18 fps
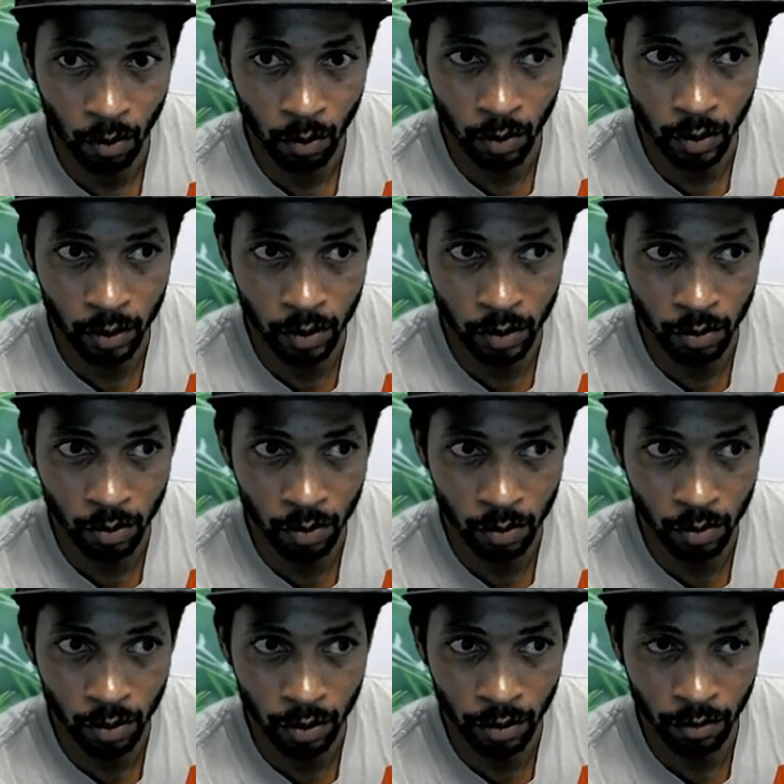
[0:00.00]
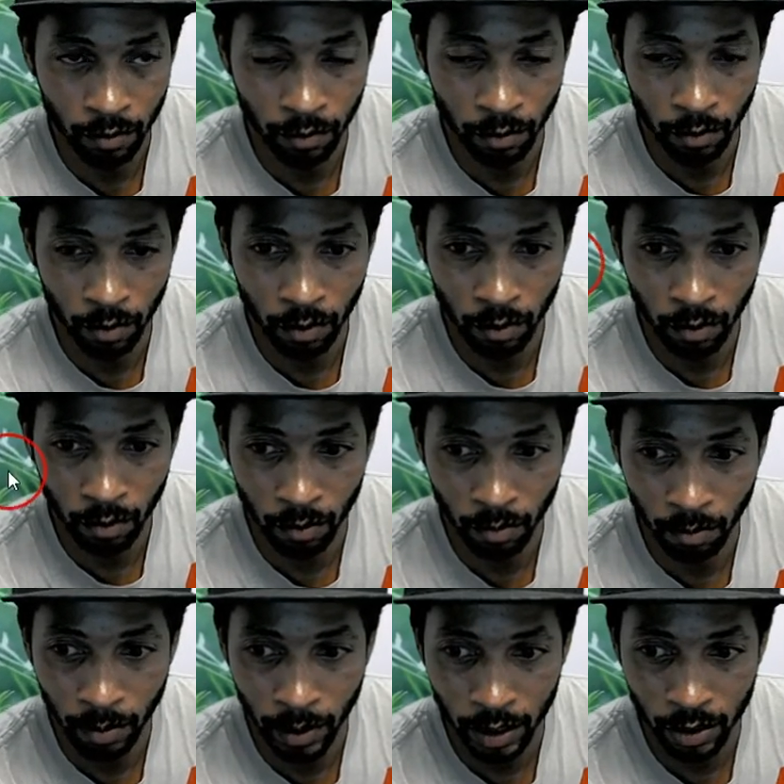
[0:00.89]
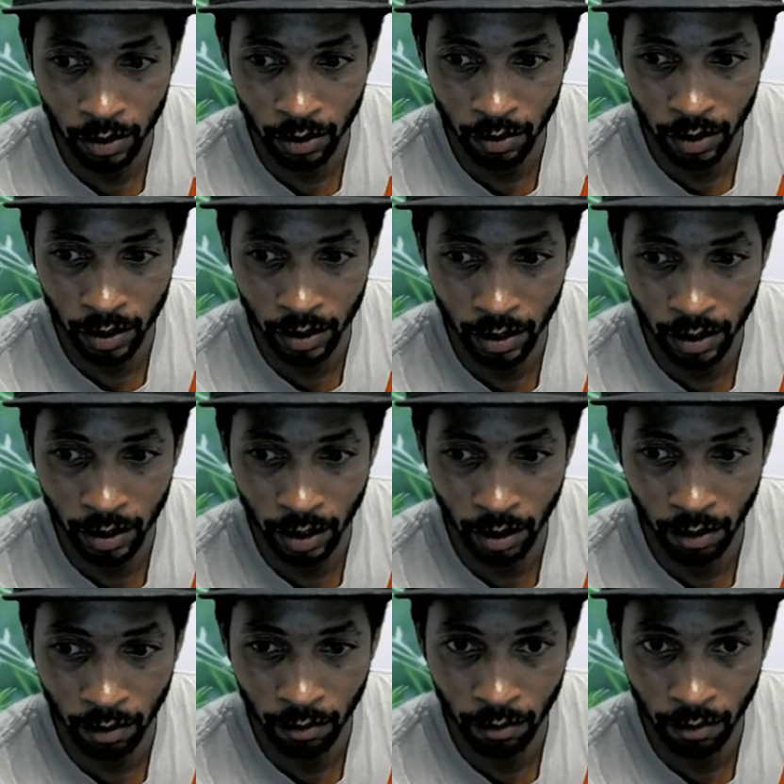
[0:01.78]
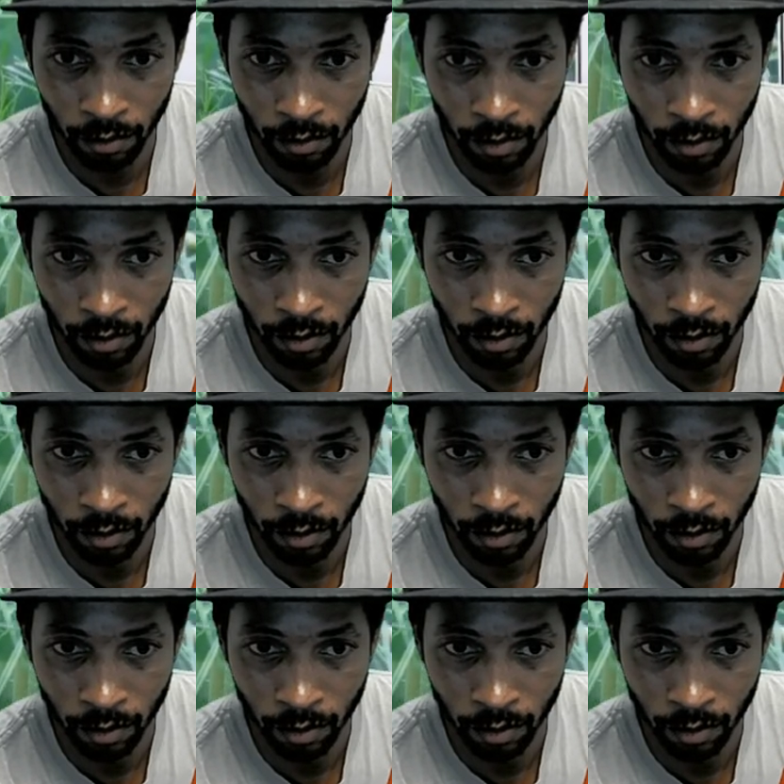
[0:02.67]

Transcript: onto the full picture itself